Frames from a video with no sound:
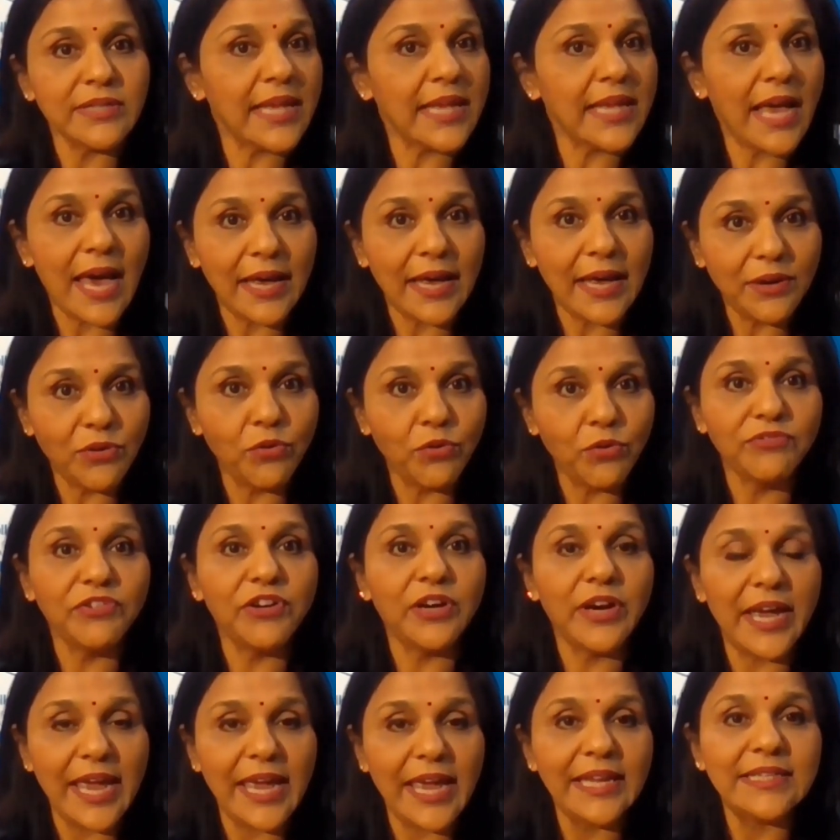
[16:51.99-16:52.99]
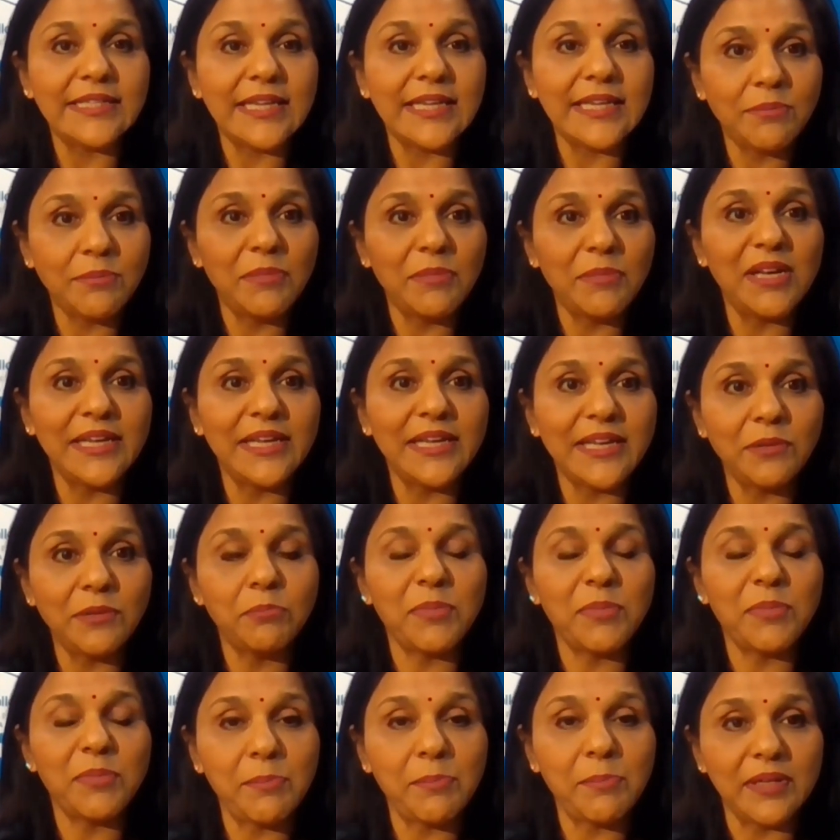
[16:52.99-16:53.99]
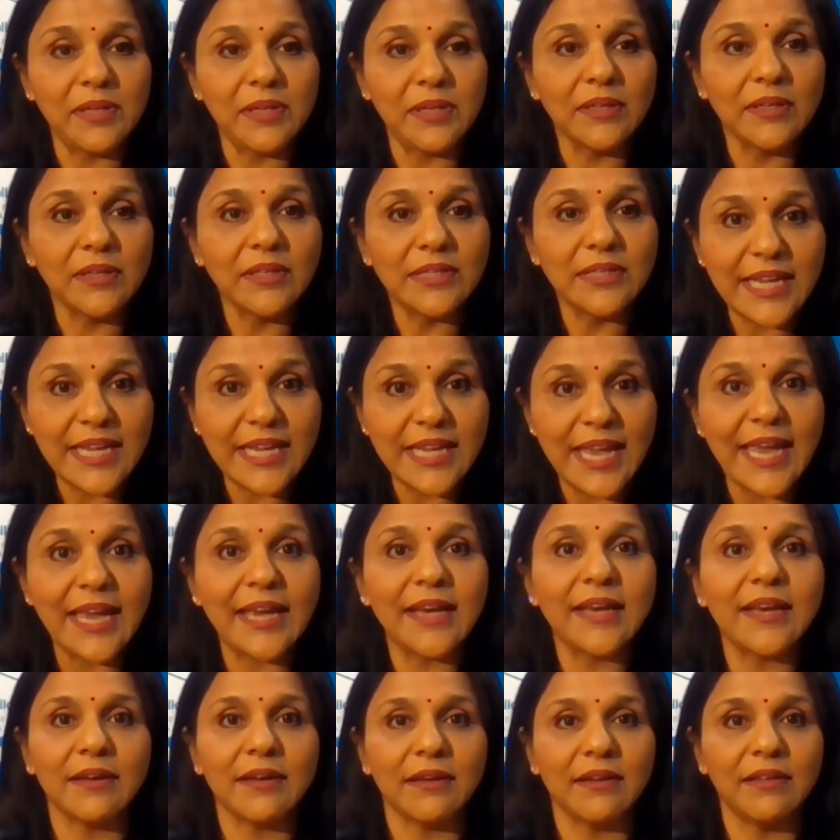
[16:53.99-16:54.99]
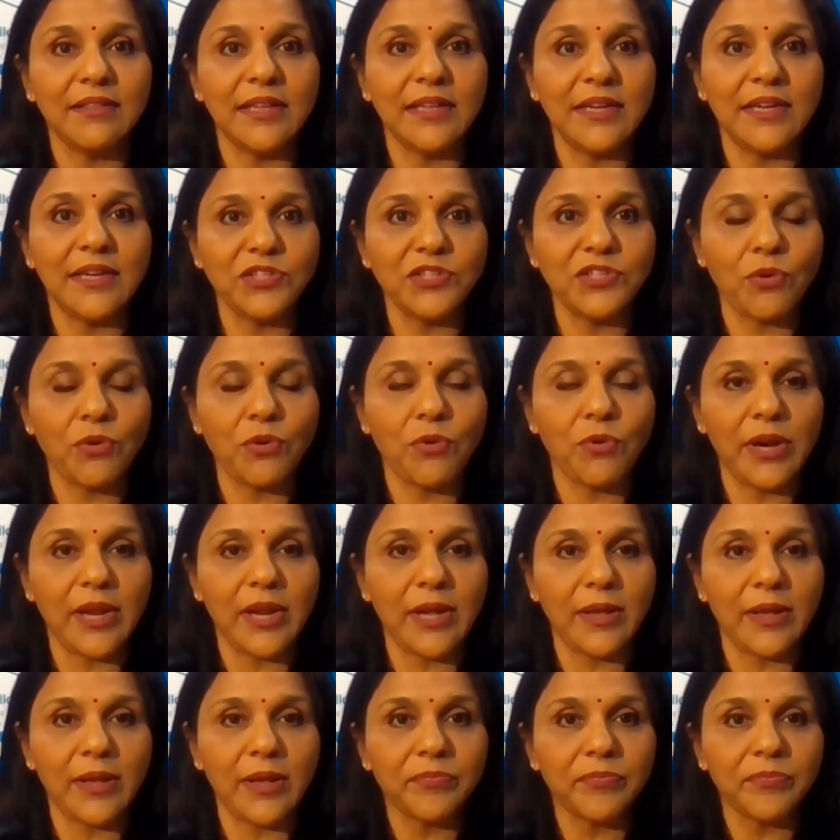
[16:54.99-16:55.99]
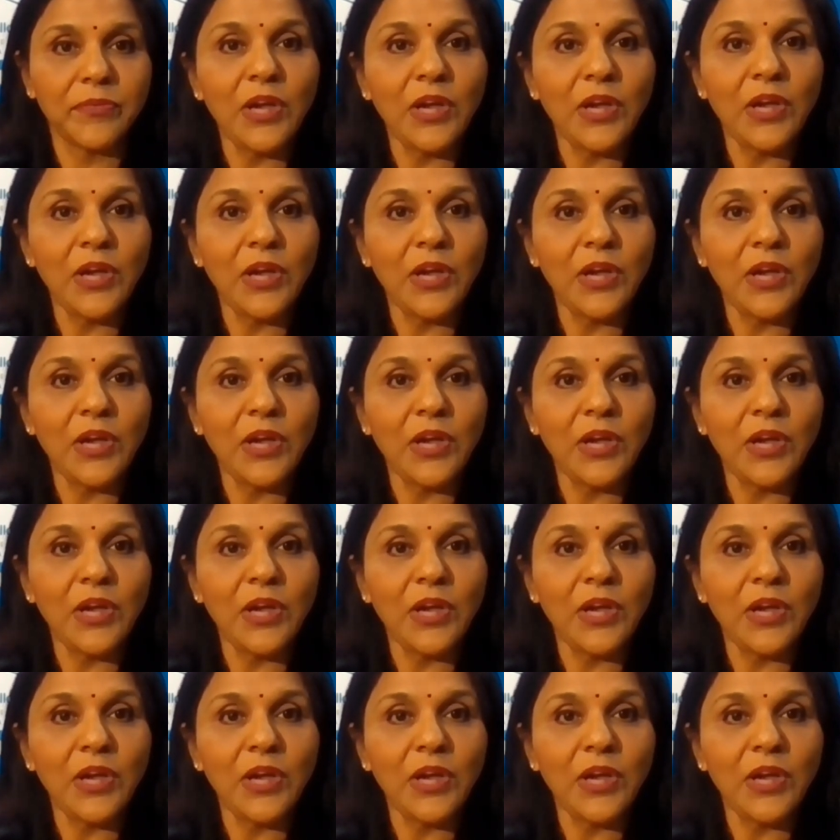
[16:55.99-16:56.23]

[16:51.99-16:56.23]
has had over 18 million people take the risk scoring.